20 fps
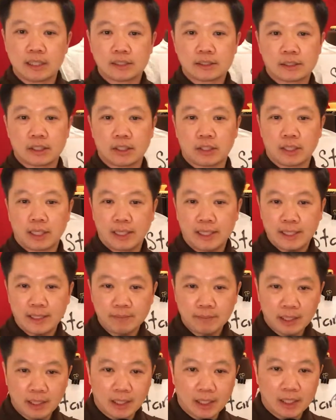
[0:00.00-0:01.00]
So I
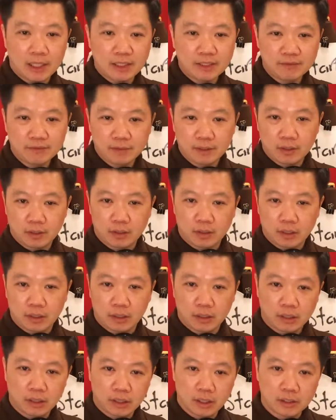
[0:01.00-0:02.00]
am live
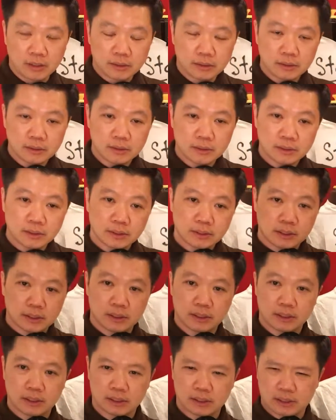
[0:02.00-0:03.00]
on
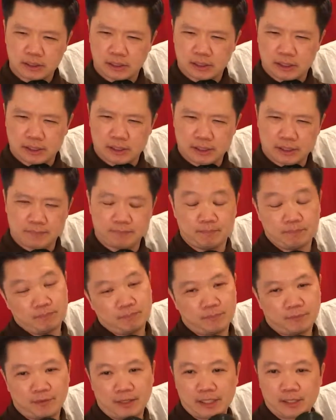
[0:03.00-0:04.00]

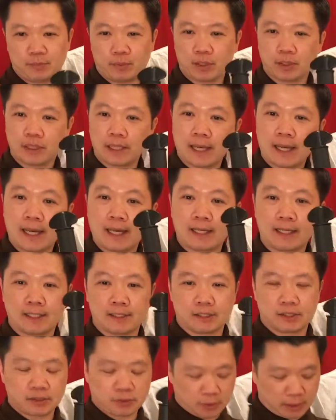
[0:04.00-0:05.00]
Facebook and
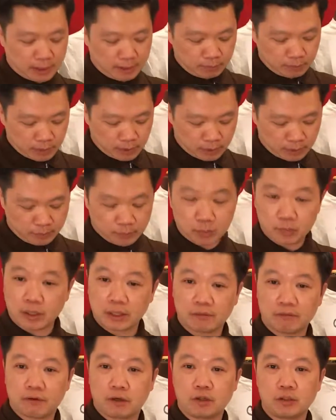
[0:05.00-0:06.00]
Instagram. So if you
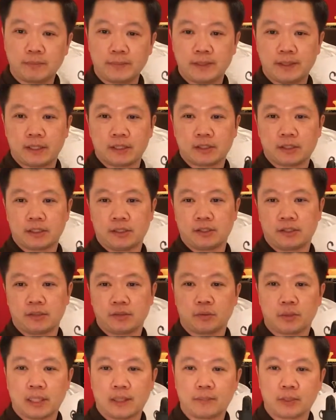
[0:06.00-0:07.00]
want to follow me on the
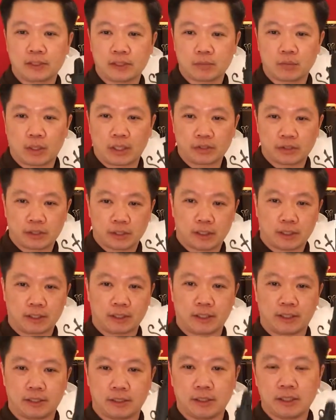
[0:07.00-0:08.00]
Instagram or watch it
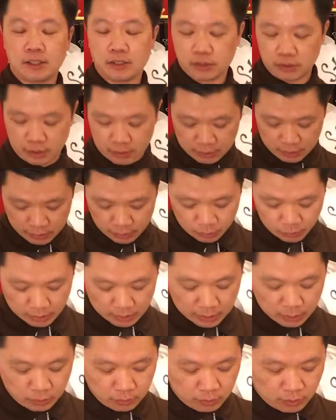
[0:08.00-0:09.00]
on there, you can as
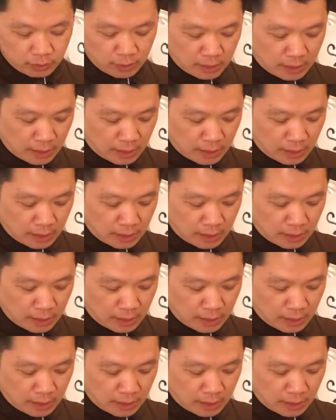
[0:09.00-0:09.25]
well.